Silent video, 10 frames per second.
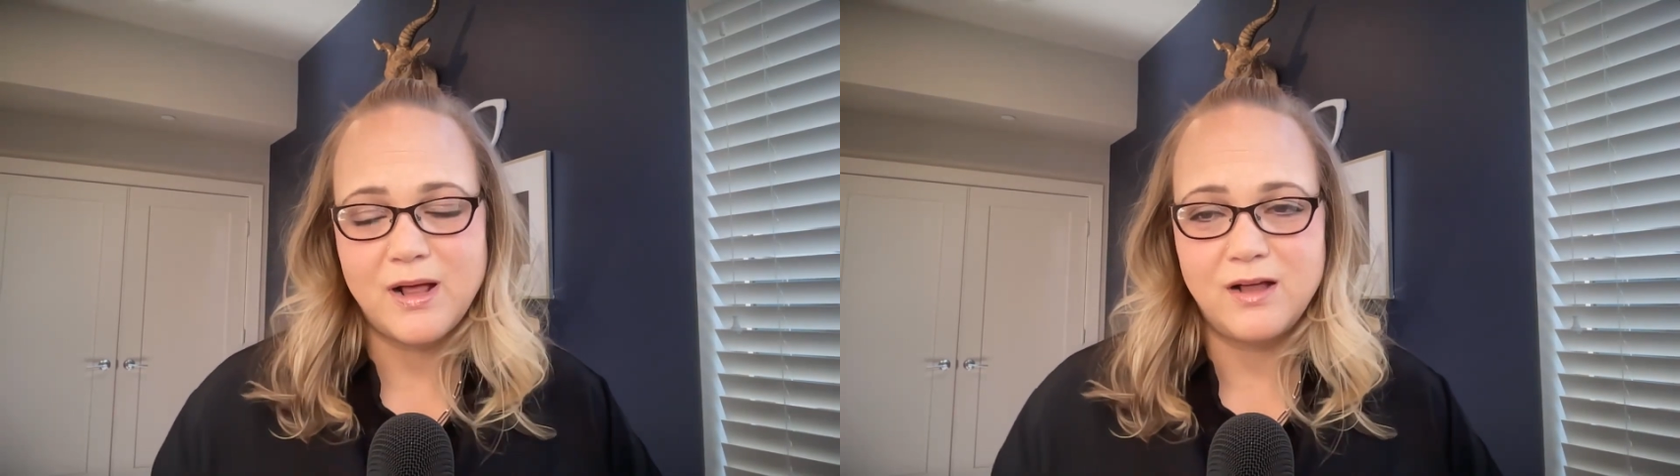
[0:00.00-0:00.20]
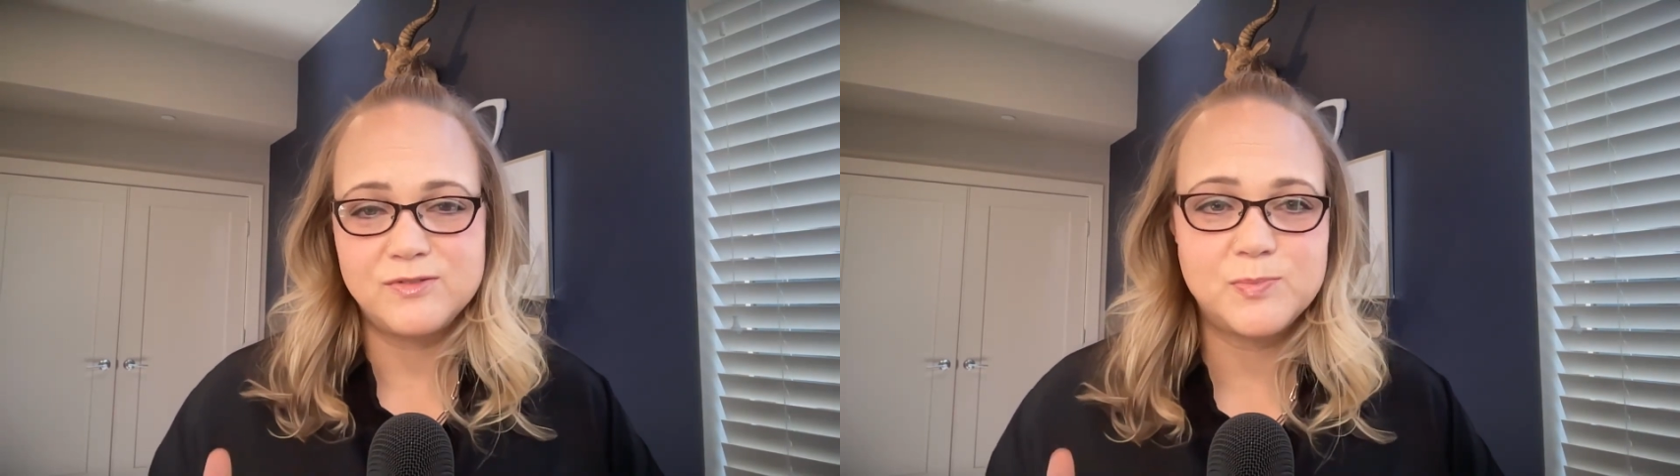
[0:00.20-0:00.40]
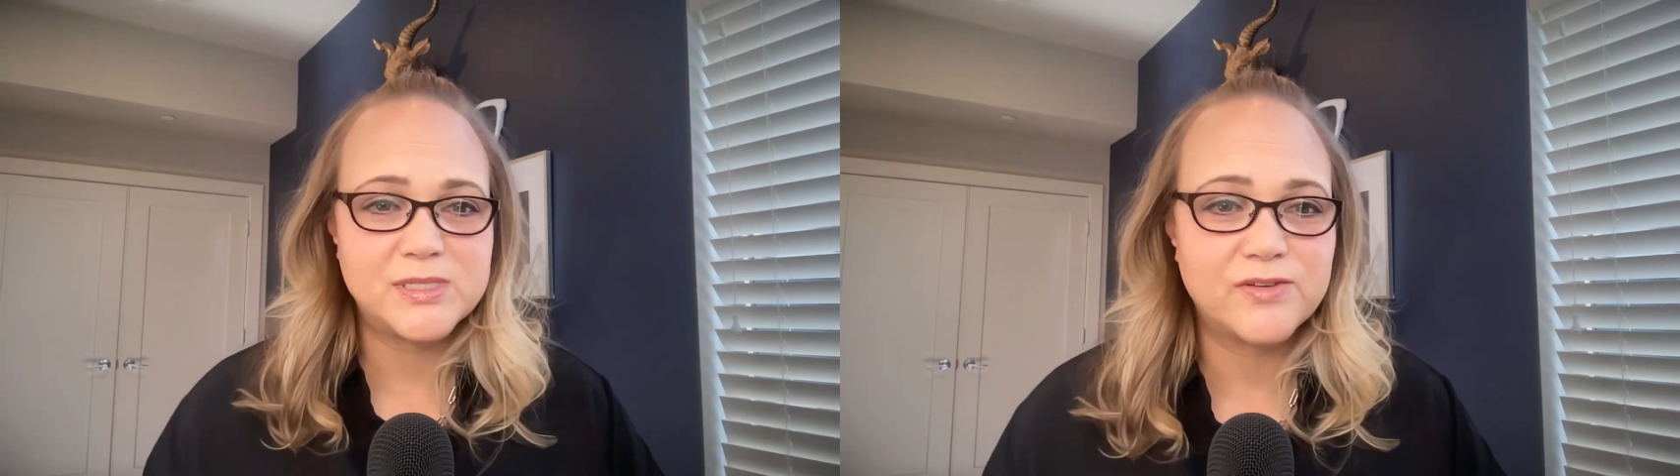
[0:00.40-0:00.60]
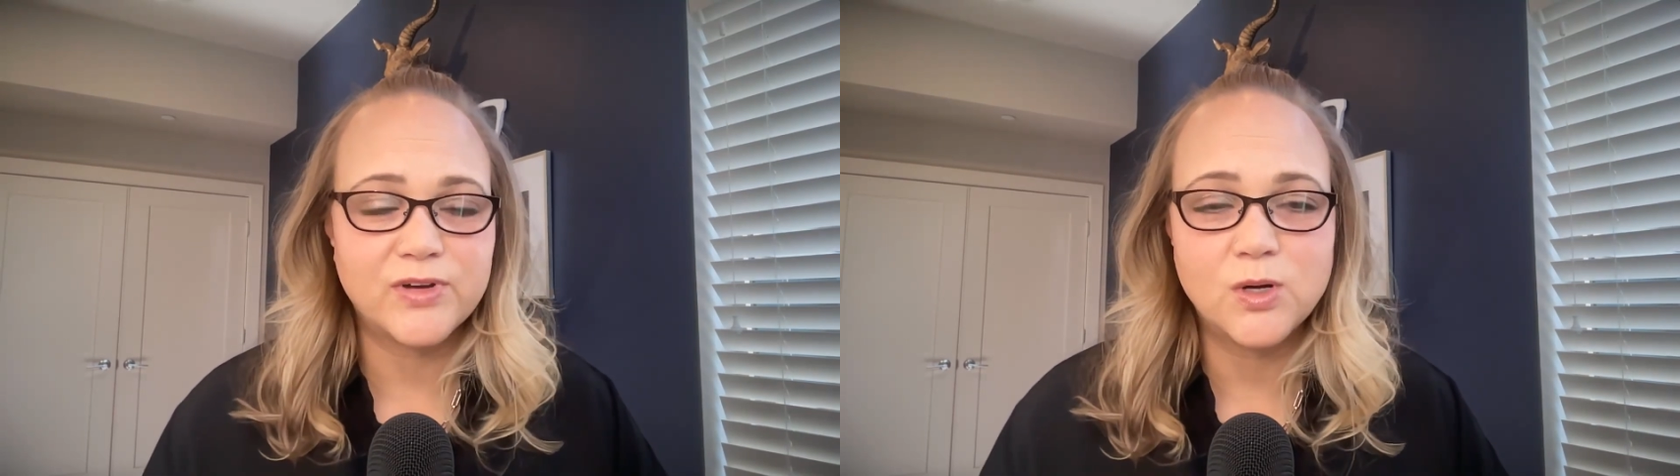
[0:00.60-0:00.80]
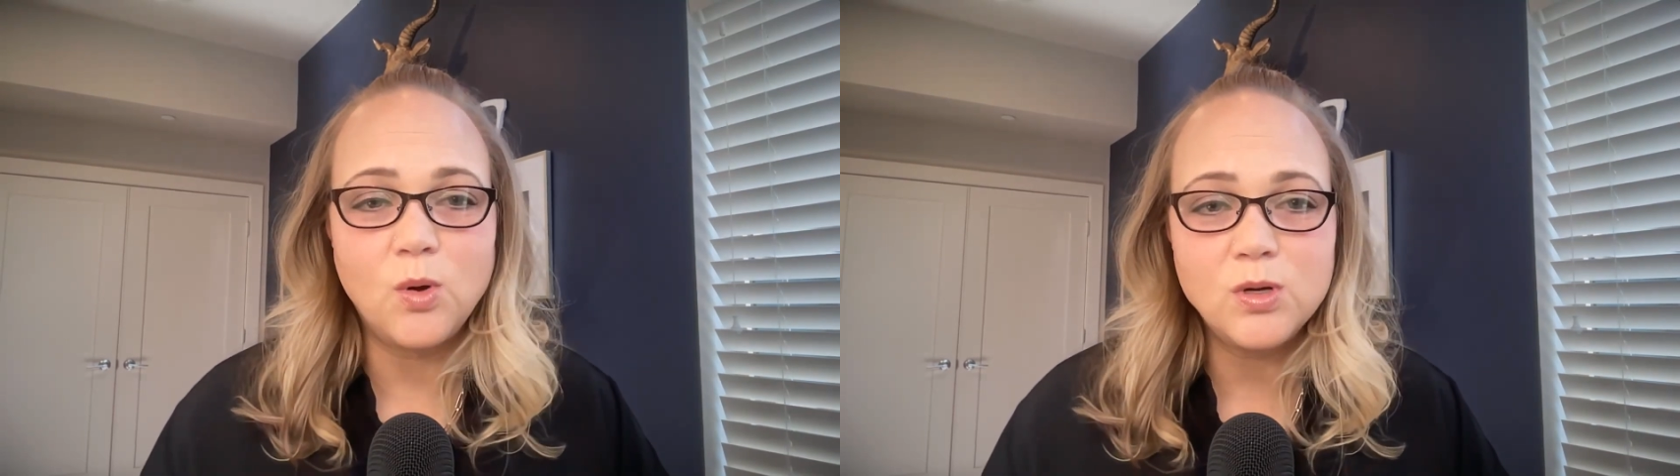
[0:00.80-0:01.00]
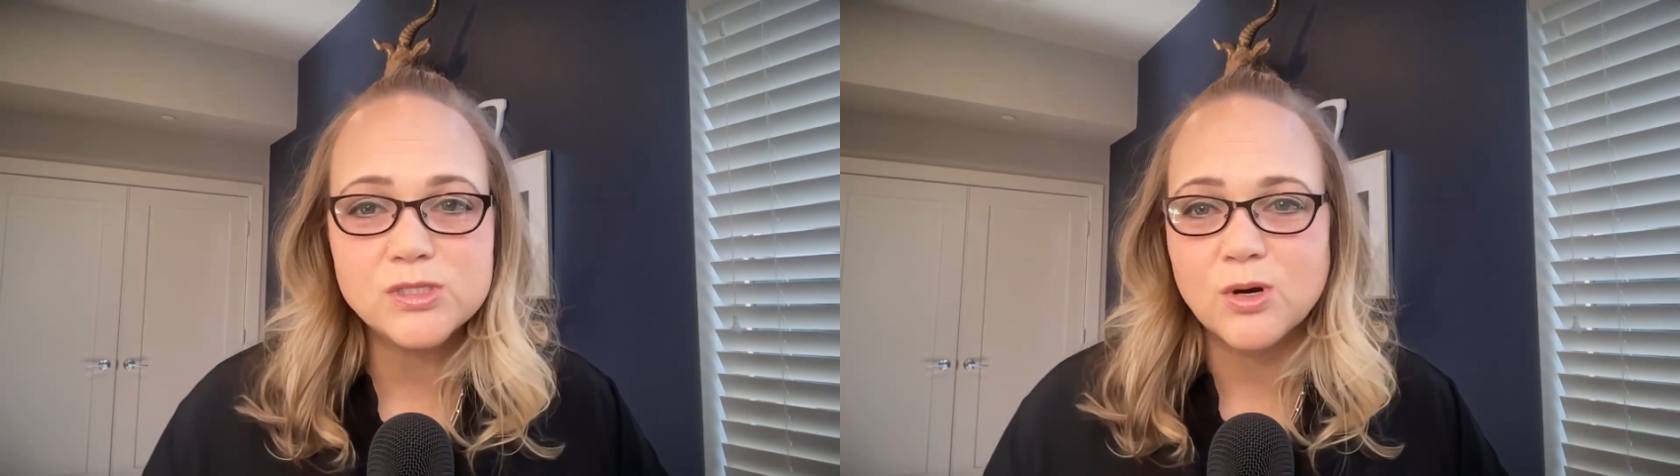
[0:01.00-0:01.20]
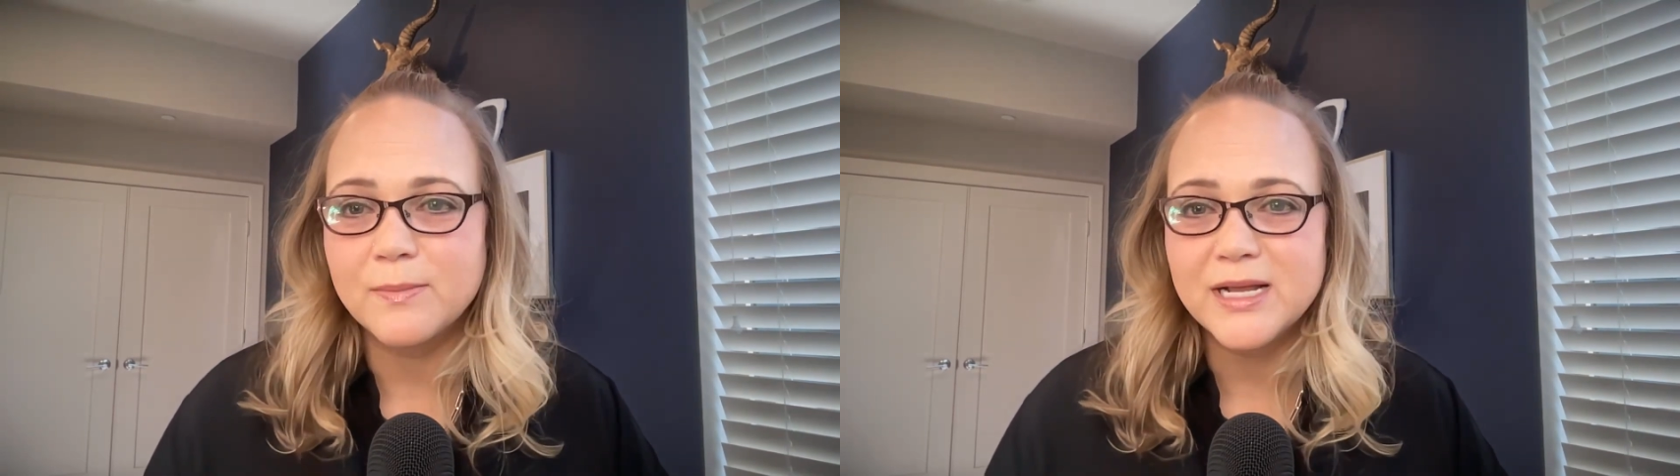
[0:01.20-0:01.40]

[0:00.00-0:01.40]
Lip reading: of specific goals or